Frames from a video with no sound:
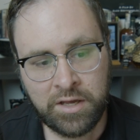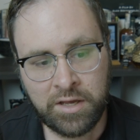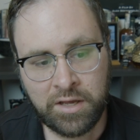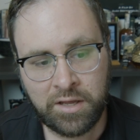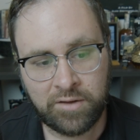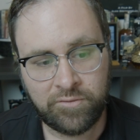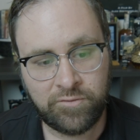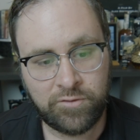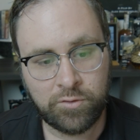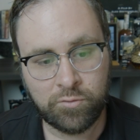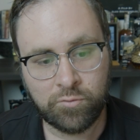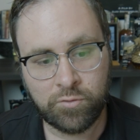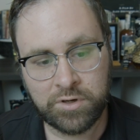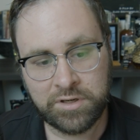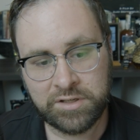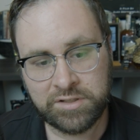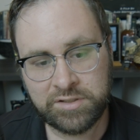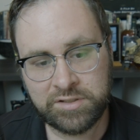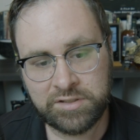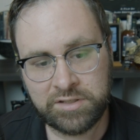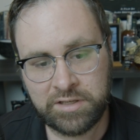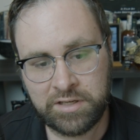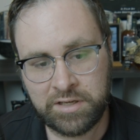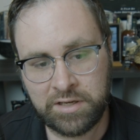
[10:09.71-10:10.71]
If you want to
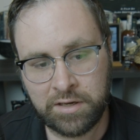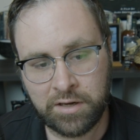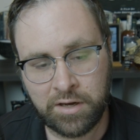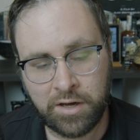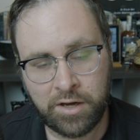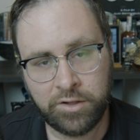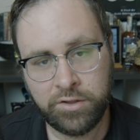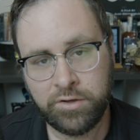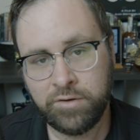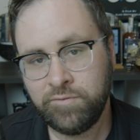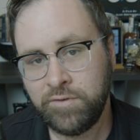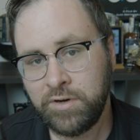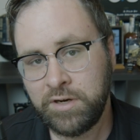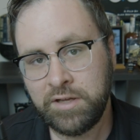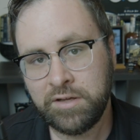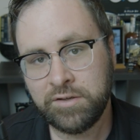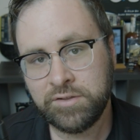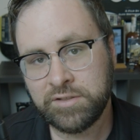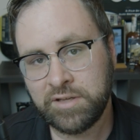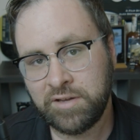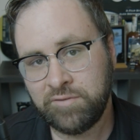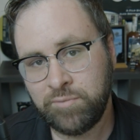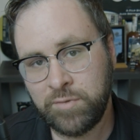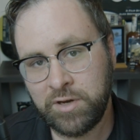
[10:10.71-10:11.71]
see other
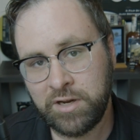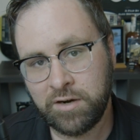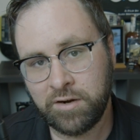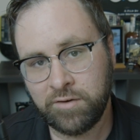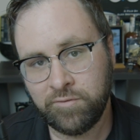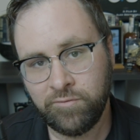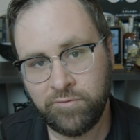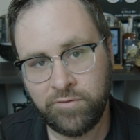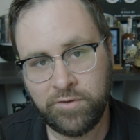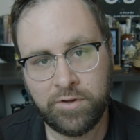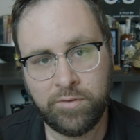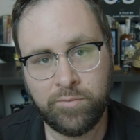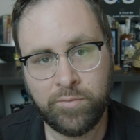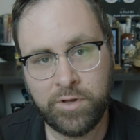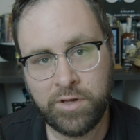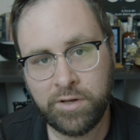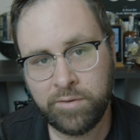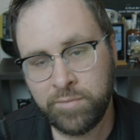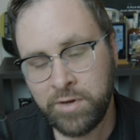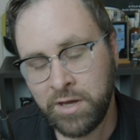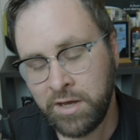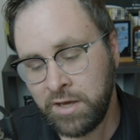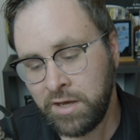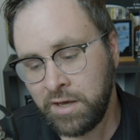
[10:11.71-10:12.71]
videos I've made on
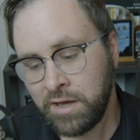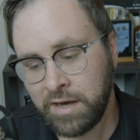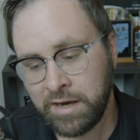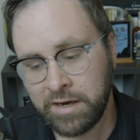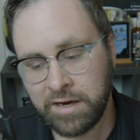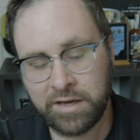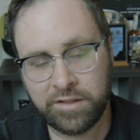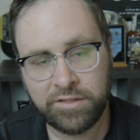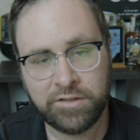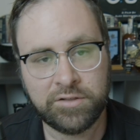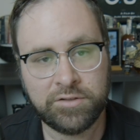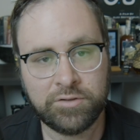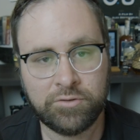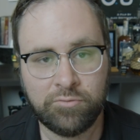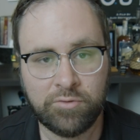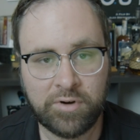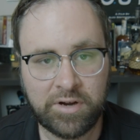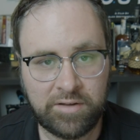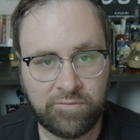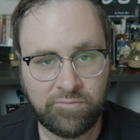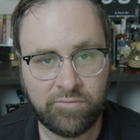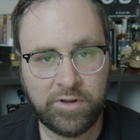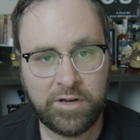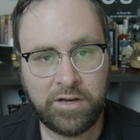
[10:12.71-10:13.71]
Filmhub, I got this
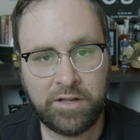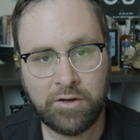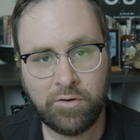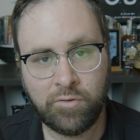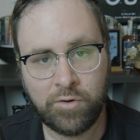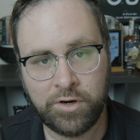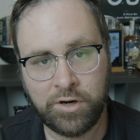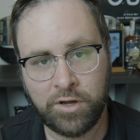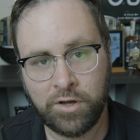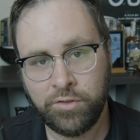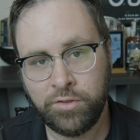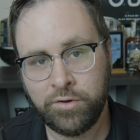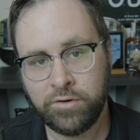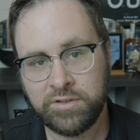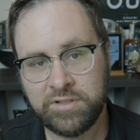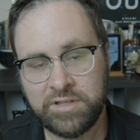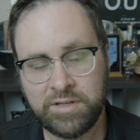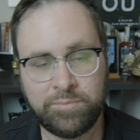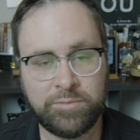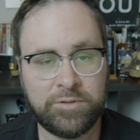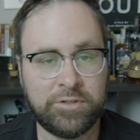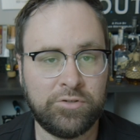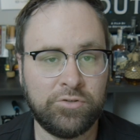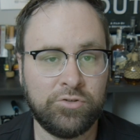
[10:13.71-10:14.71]
great video on other
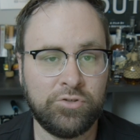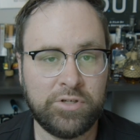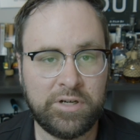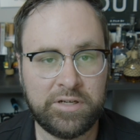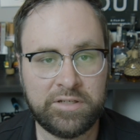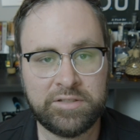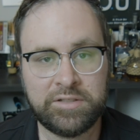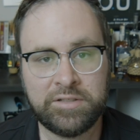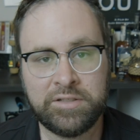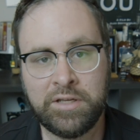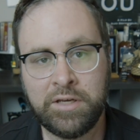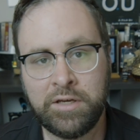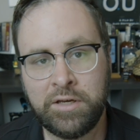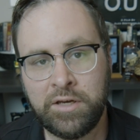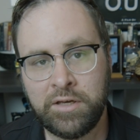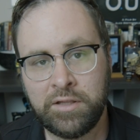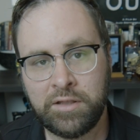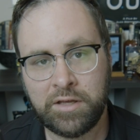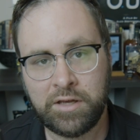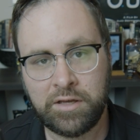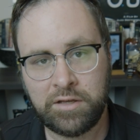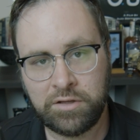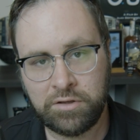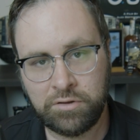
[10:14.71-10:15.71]
tips and tricks
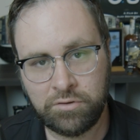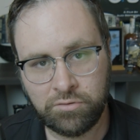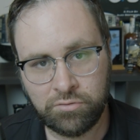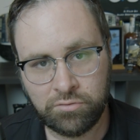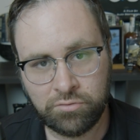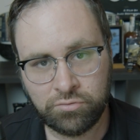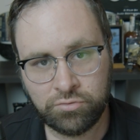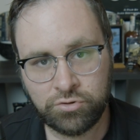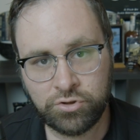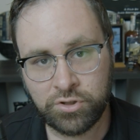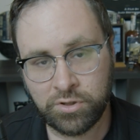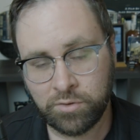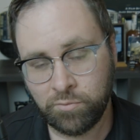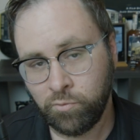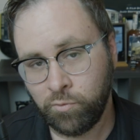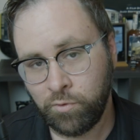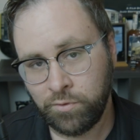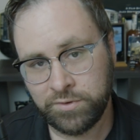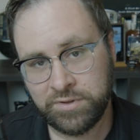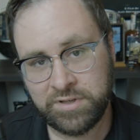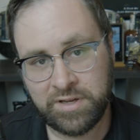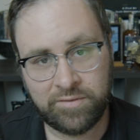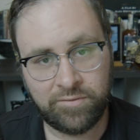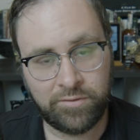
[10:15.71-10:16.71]
that you
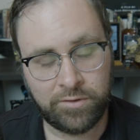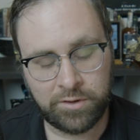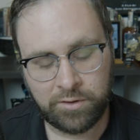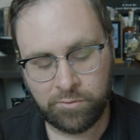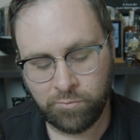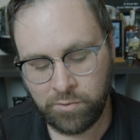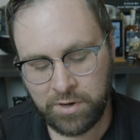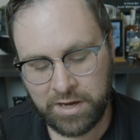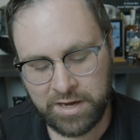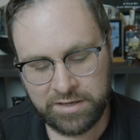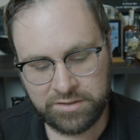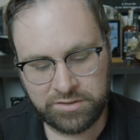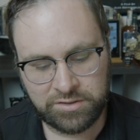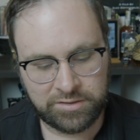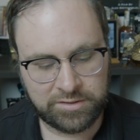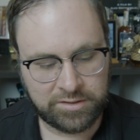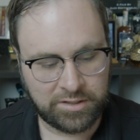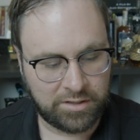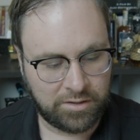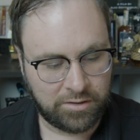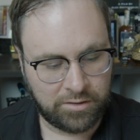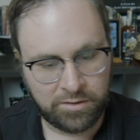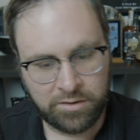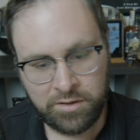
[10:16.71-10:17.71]
should definitely watch. It's
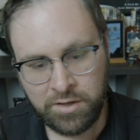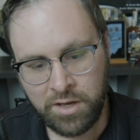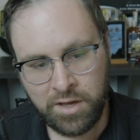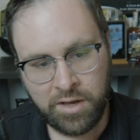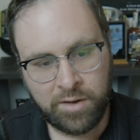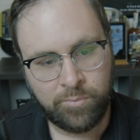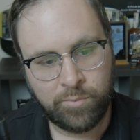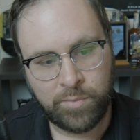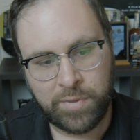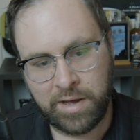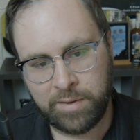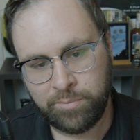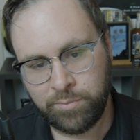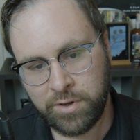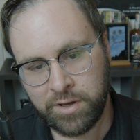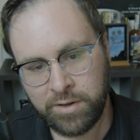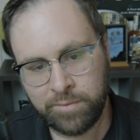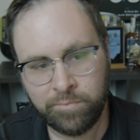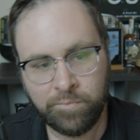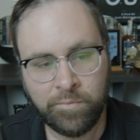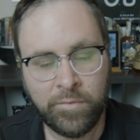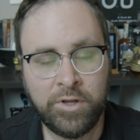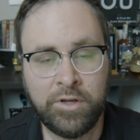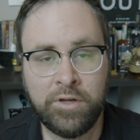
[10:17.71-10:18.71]
going to pop
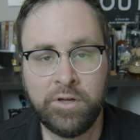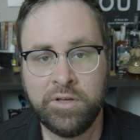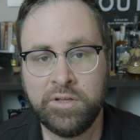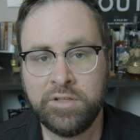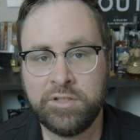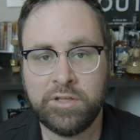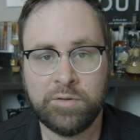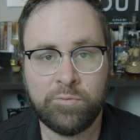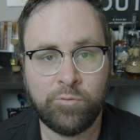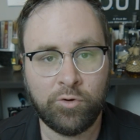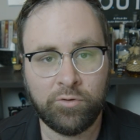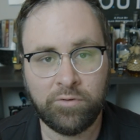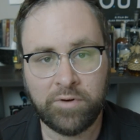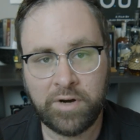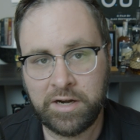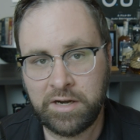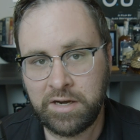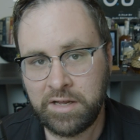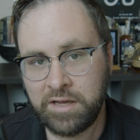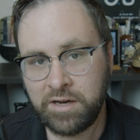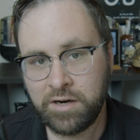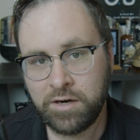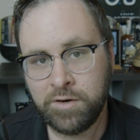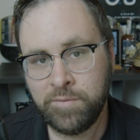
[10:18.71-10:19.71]
up somewhere right
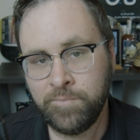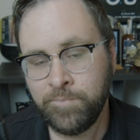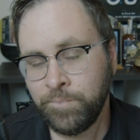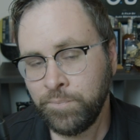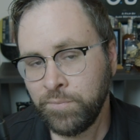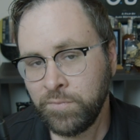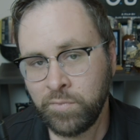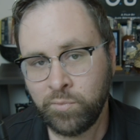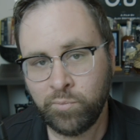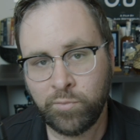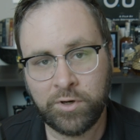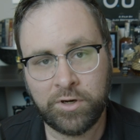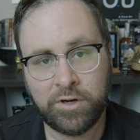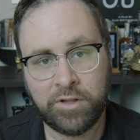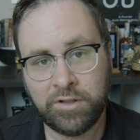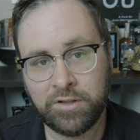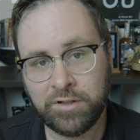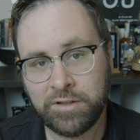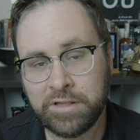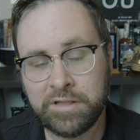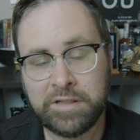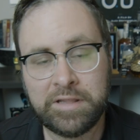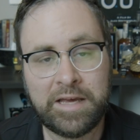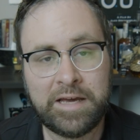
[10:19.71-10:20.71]
here. But other
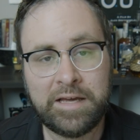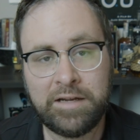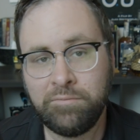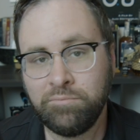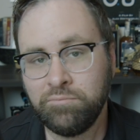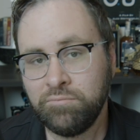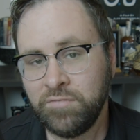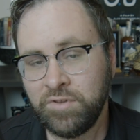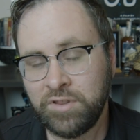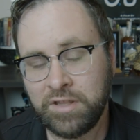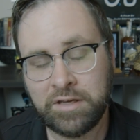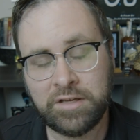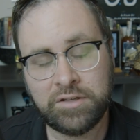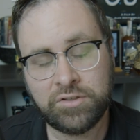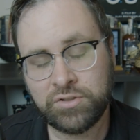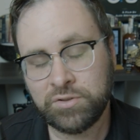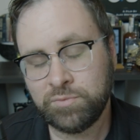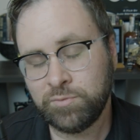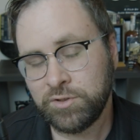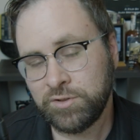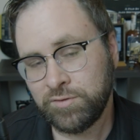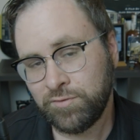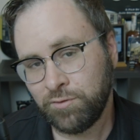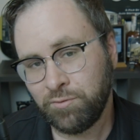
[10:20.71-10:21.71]
than that, thank you so
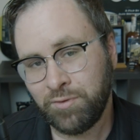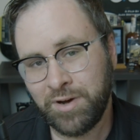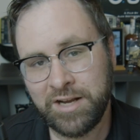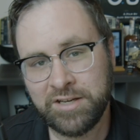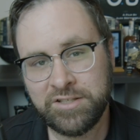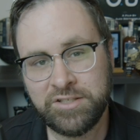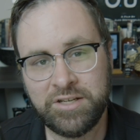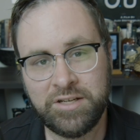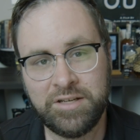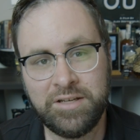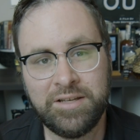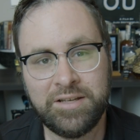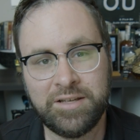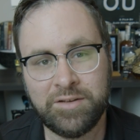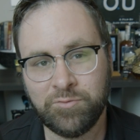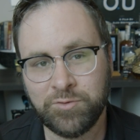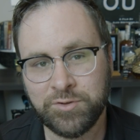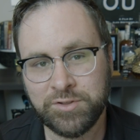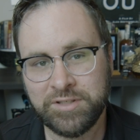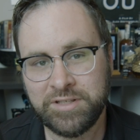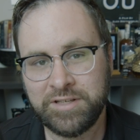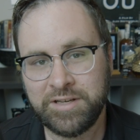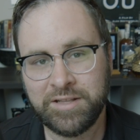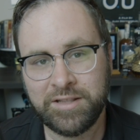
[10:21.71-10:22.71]
much for watching, and we'll
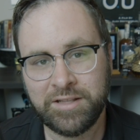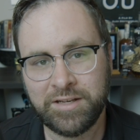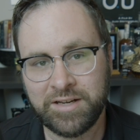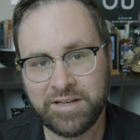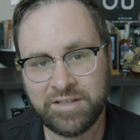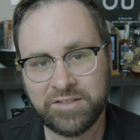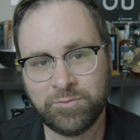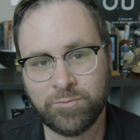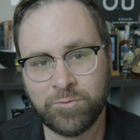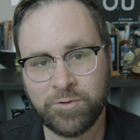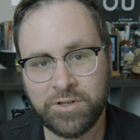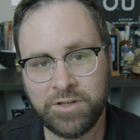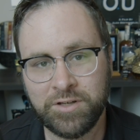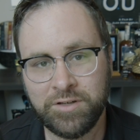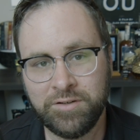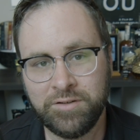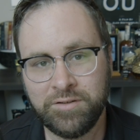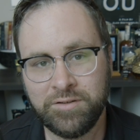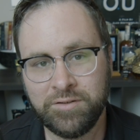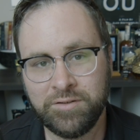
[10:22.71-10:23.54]
see you on the next one.